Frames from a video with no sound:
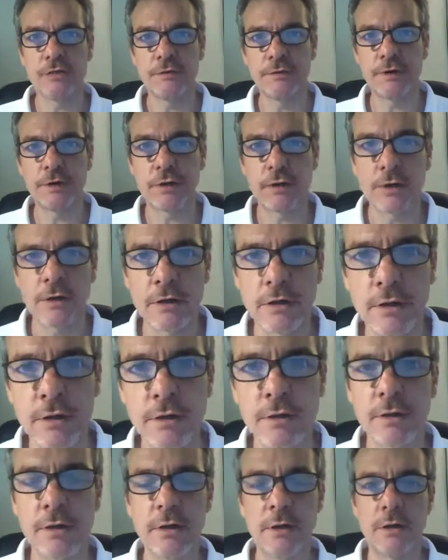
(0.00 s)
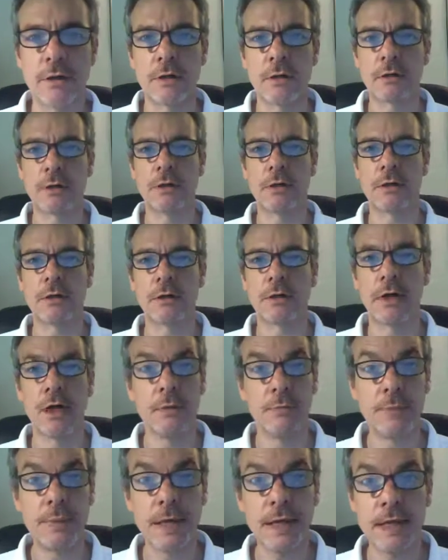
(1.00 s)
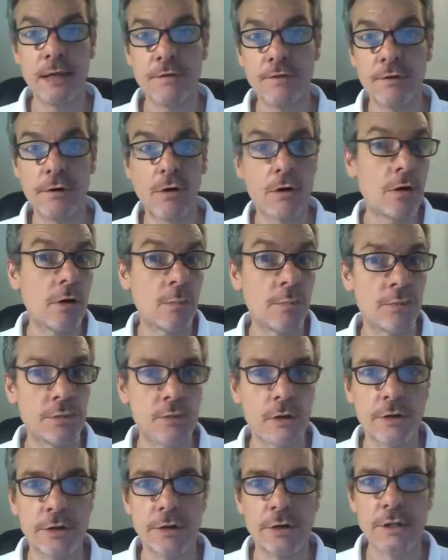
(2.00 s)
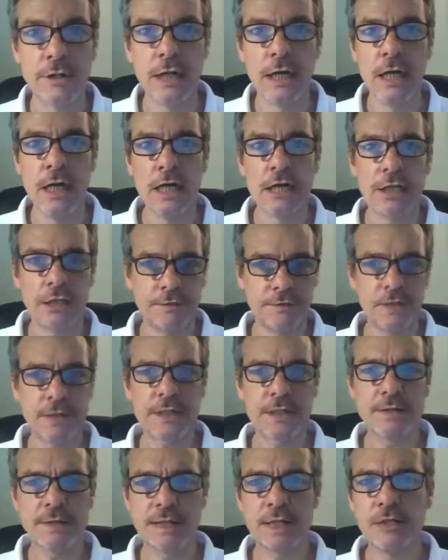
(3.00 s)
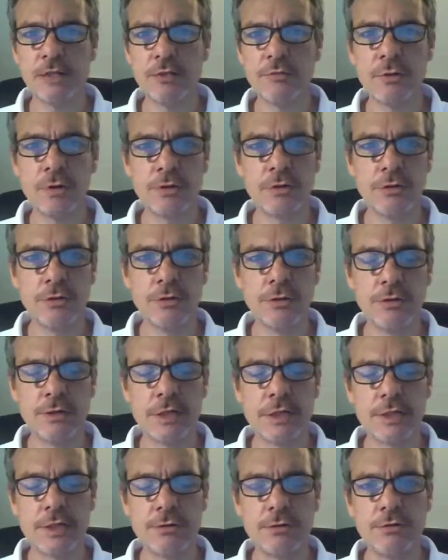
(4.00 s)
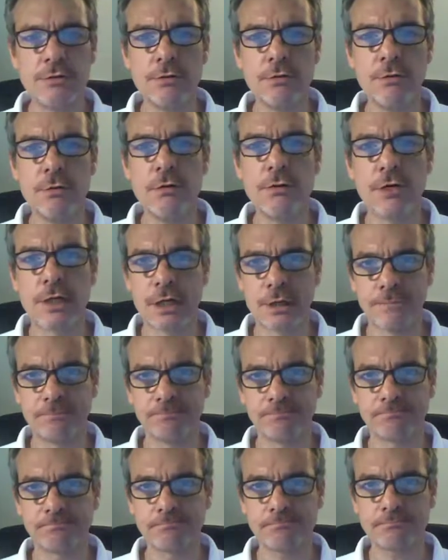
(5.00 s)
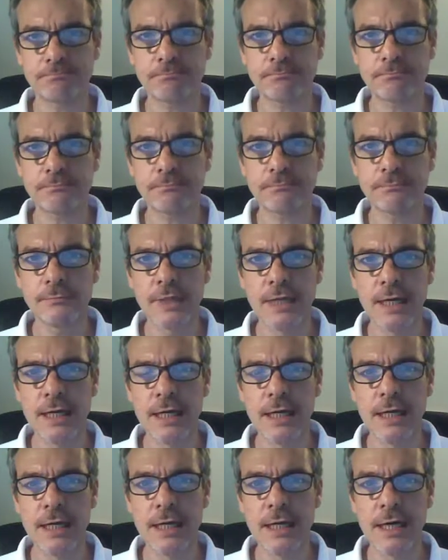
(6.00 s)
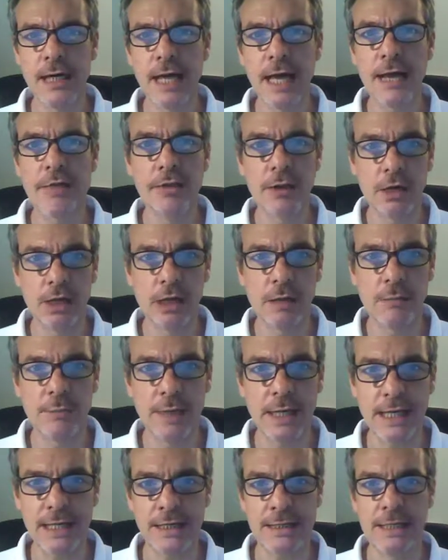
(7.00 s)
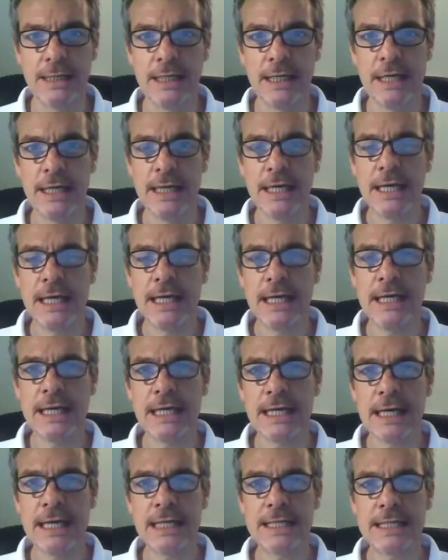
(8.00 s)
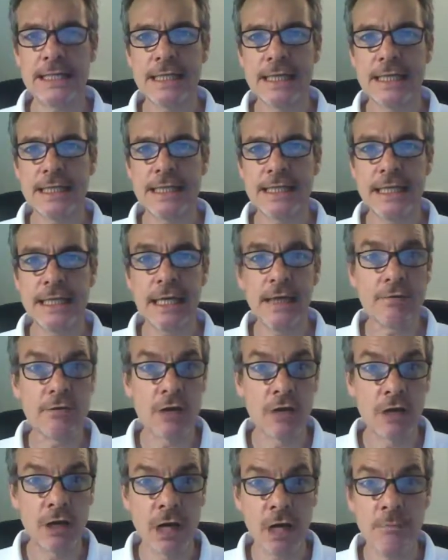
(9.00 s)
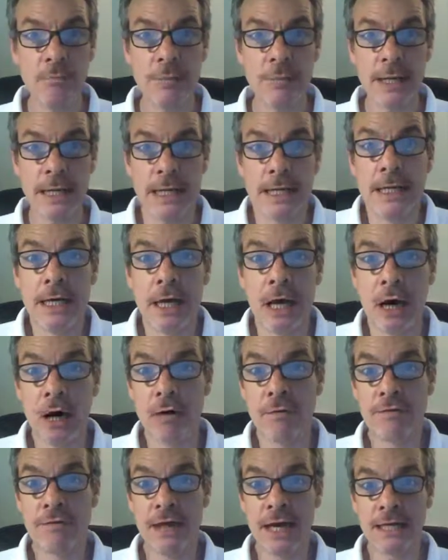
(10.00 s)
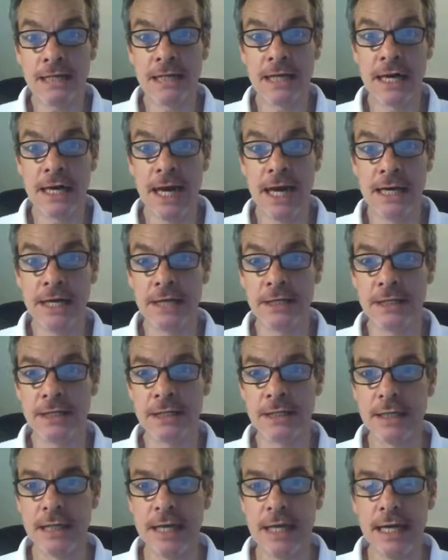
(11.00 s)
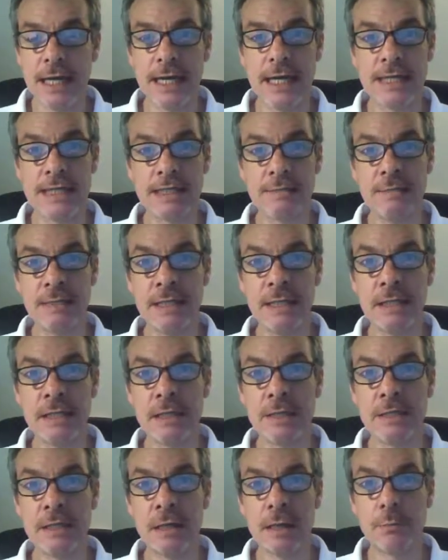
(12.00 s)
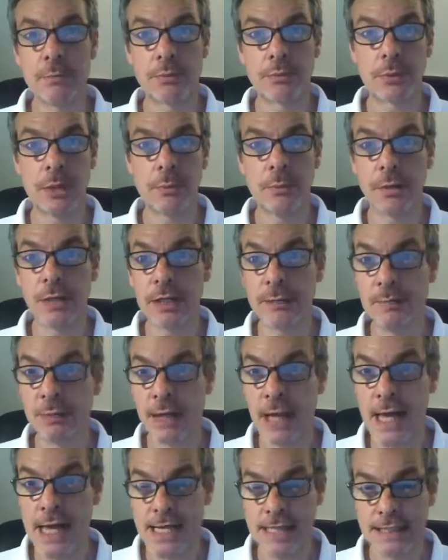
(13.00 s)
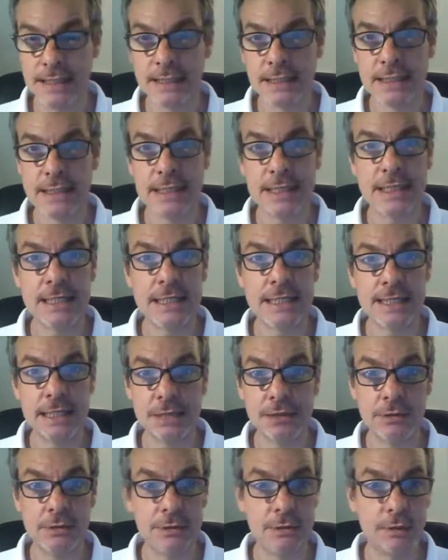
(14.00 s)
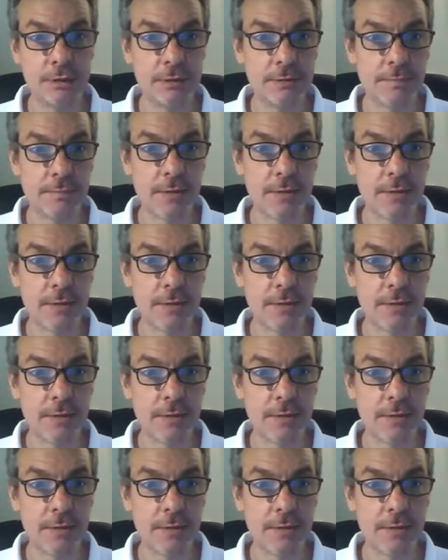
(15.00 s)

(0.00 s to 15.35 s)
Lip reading: for our campaign, for our product, the first thing that you want to do is to look at the campaign and assess if the campaign of that client has been properly planned and executed,